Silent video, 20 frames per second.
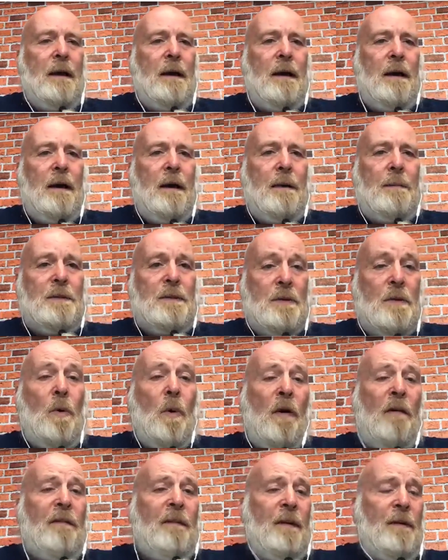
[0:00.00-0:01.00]
So
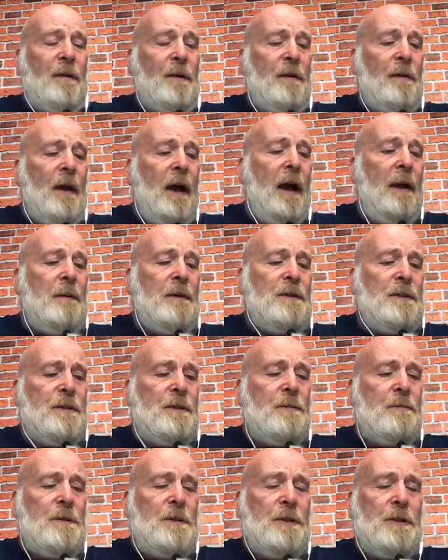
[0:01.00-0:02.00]
quite a few do that, which
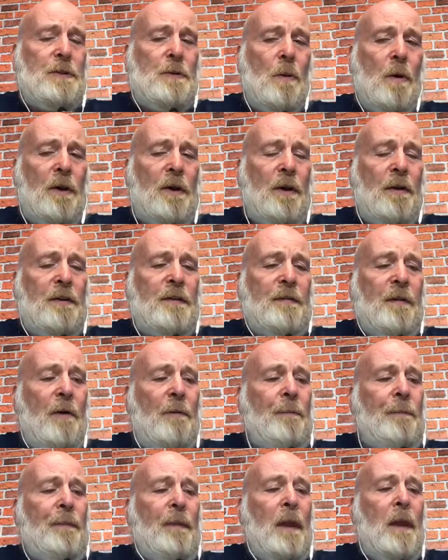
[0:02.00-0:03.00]
is quite
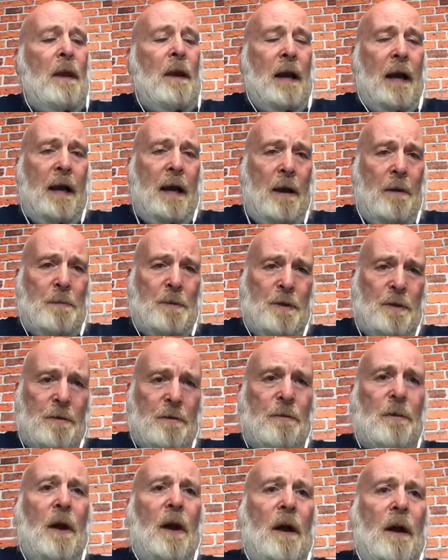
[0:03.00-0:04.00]
useful. That helps
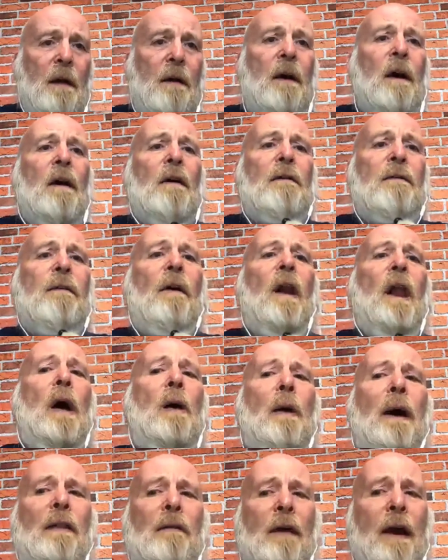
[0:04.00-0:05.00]
you
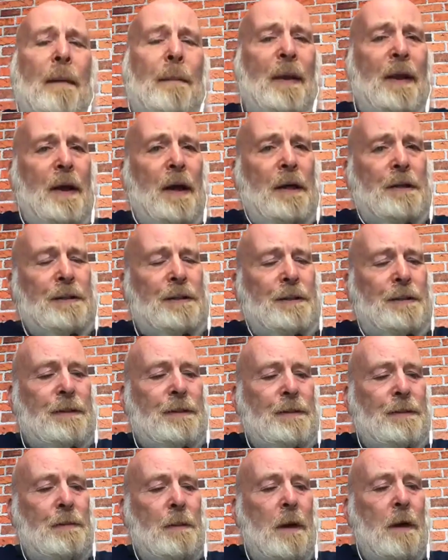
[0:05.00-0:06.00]
follow other
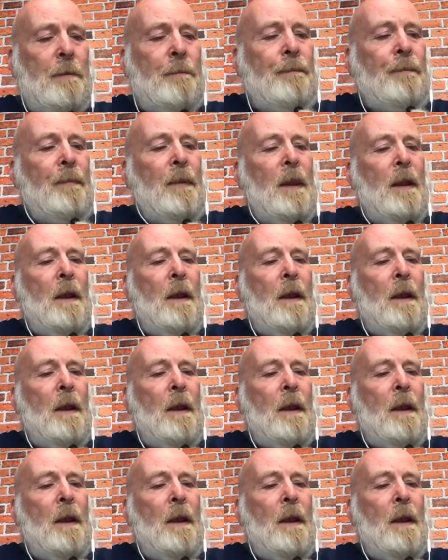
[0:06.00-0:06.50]
applications as well,